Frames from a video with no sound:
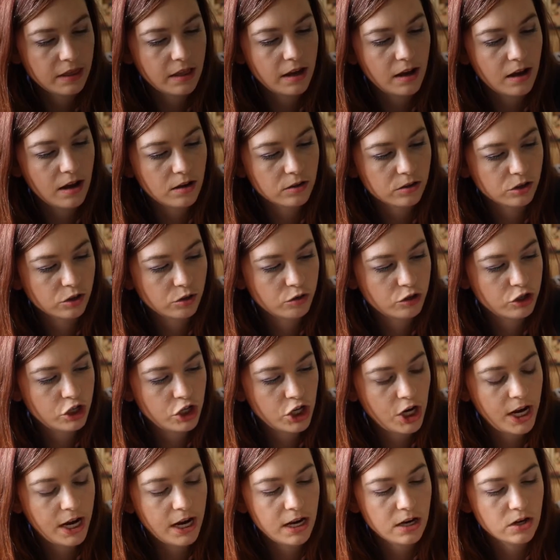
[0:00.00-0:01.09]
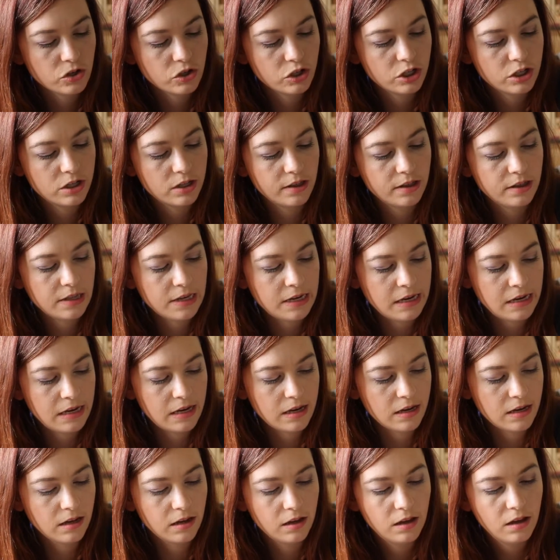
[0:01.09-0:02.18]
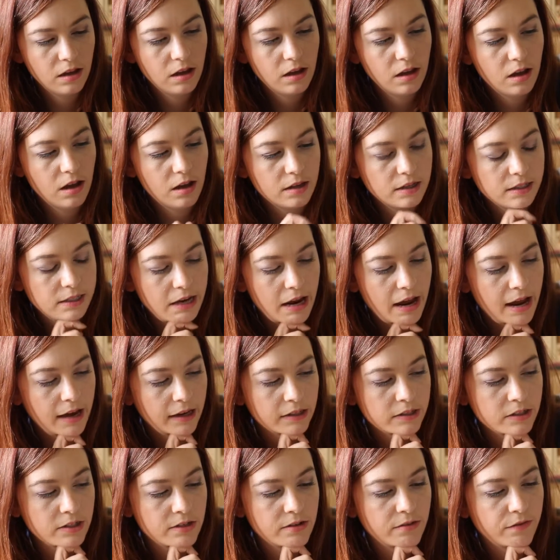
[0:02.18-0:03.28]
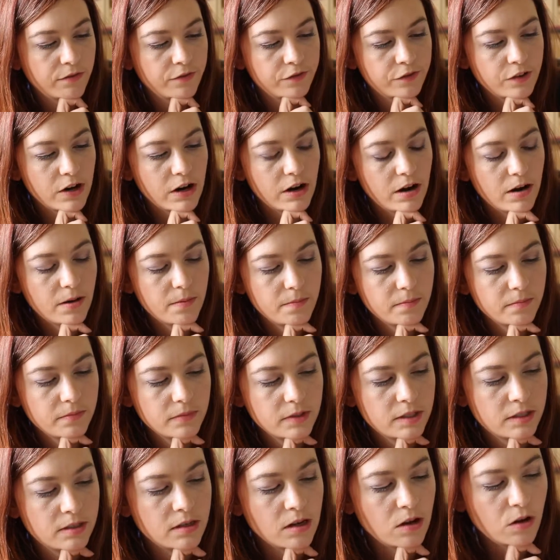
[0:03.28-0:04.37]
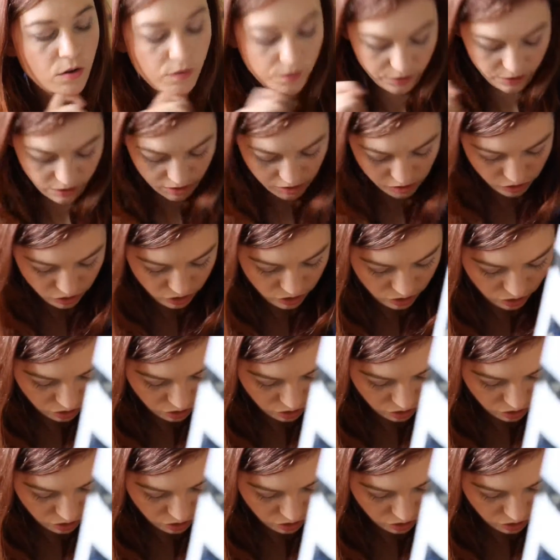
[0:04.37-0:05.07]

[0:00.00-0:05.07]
and they also changed the text from silver